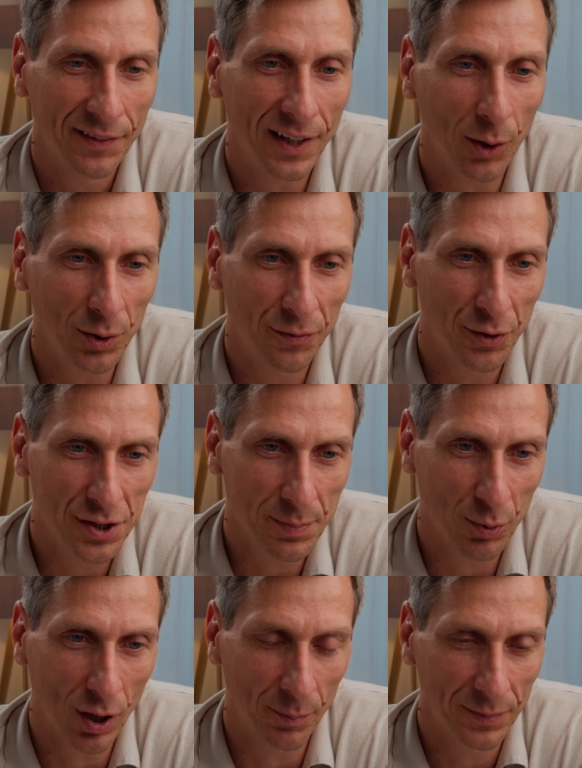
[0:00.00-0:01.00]
Now the
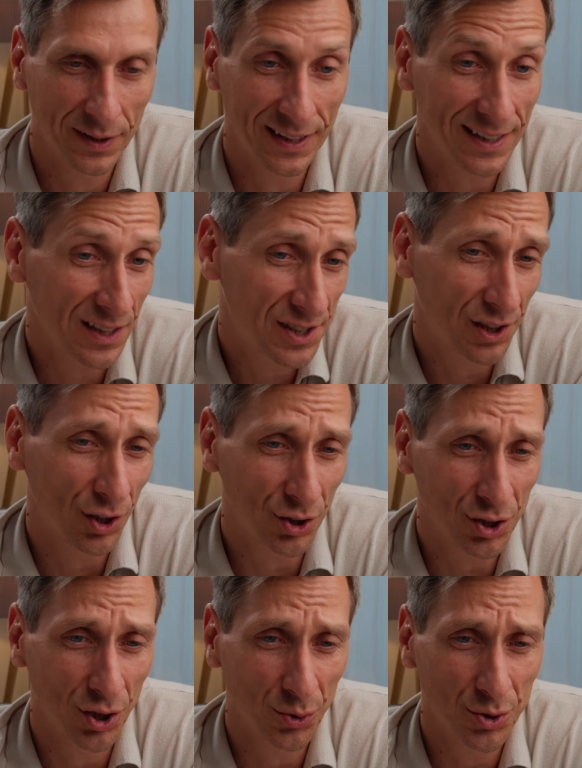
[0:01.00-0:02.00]
first prompt. It tells
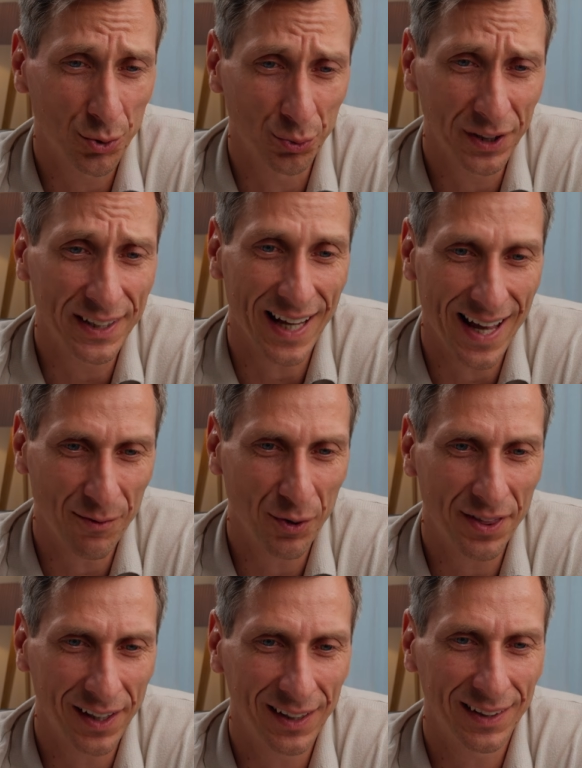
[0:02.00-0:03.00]
Claude Code to read
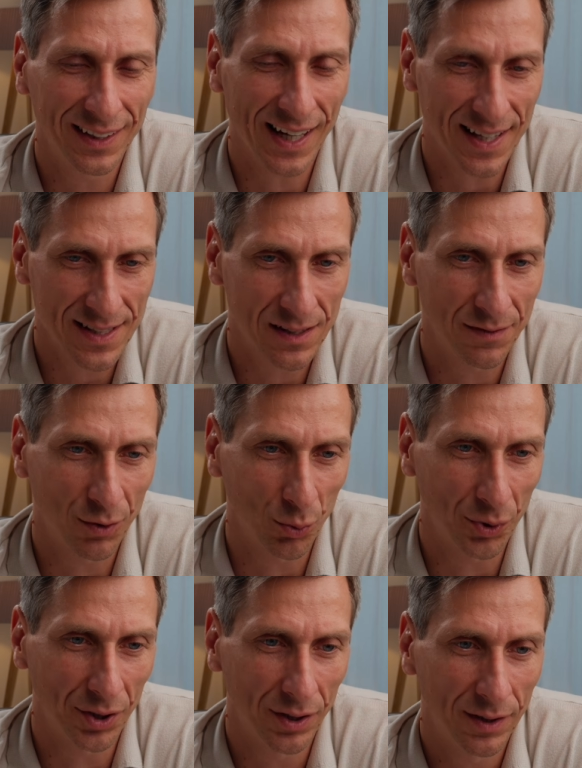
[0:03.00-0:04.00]
everything in the assets
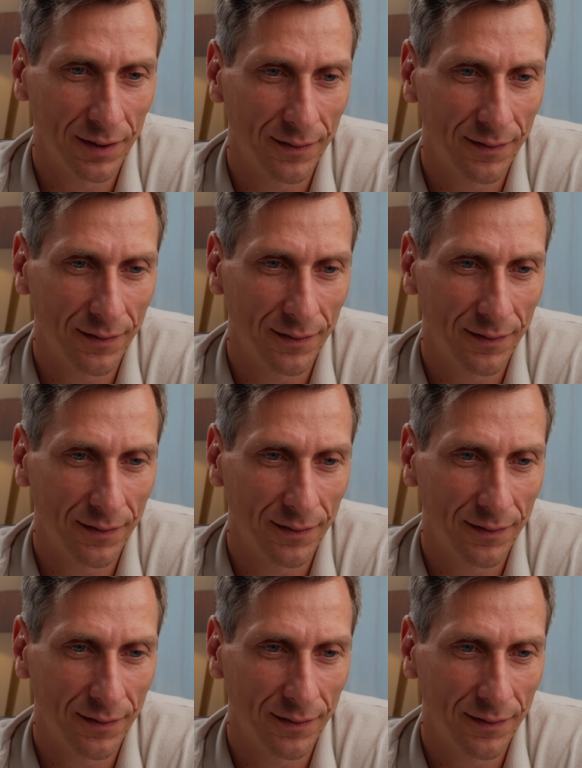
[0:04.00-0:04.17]
folder.